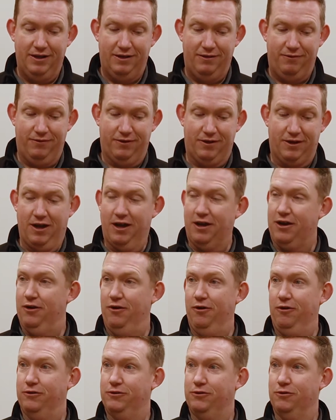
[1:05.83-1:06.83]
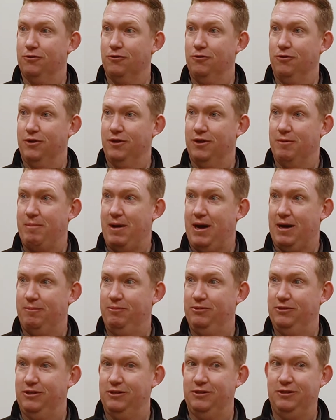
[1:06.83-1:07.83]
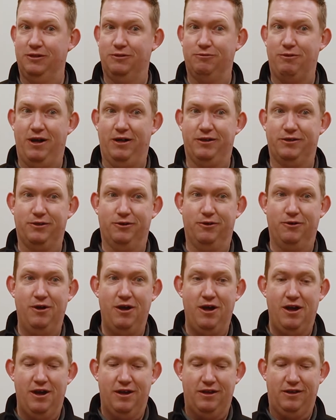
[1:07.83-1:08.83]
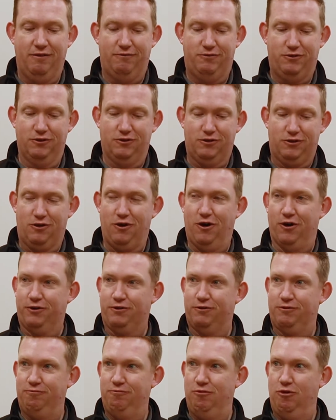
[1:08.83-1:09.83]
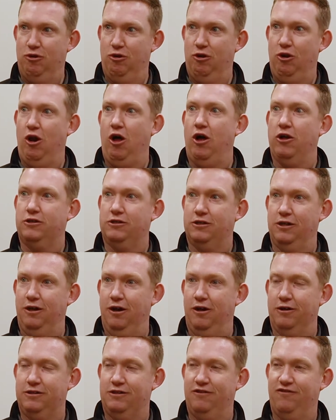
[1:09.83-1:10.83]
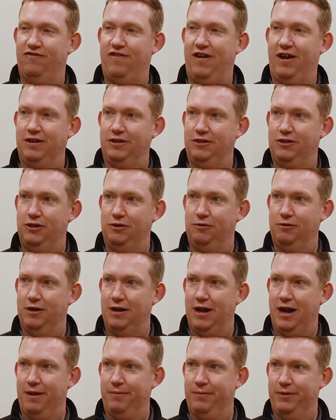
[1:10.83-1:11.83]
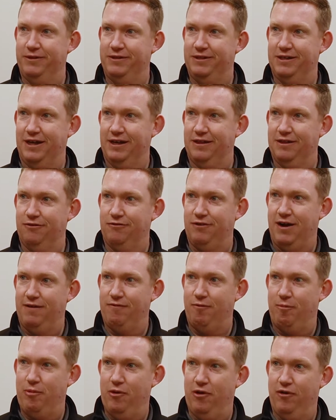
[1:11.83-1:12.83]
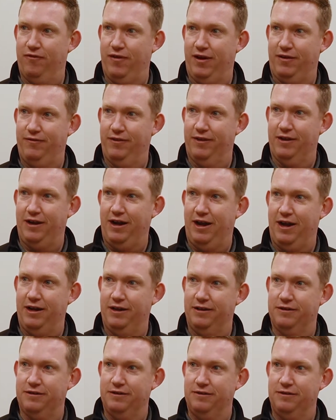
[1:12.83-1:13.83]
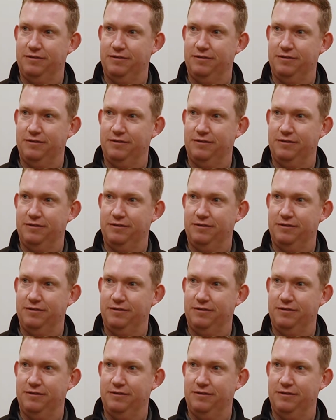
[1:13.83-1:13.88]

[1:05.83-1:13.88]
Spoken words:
It can also go into the back position as well. So you've just got lots and lots of fine tuning elements to get the driver perfect for the client.